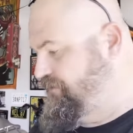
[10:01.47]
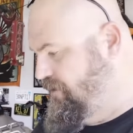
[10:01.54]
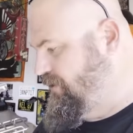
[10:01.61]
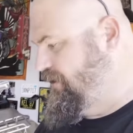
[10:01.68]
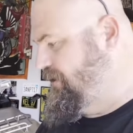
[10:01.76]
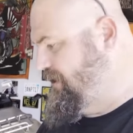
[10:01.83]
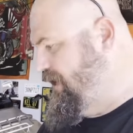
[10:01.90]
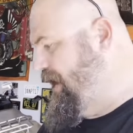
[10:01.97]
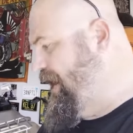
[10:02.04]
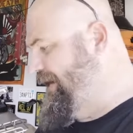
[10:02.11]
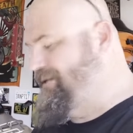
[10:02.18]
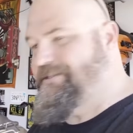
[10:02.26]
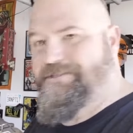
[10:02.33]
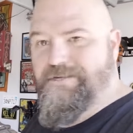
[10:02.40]
So it
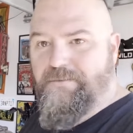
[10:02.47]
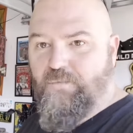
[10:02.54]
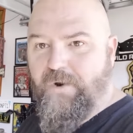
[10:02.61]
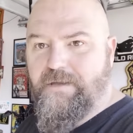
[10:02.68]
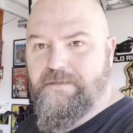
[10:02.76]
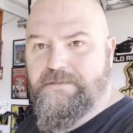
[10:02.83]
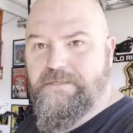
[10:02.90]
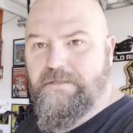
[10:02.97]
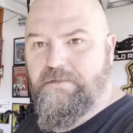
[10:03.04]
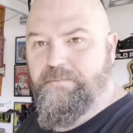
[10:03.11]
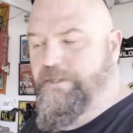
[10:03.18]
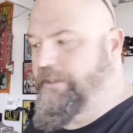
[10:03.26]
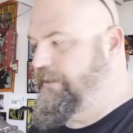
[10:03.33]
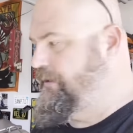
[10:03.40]
hides some welds a little
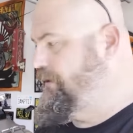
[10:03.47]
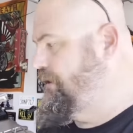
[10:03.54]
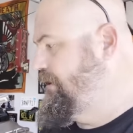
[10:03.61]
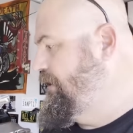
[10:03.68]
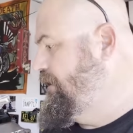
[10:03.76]
bit.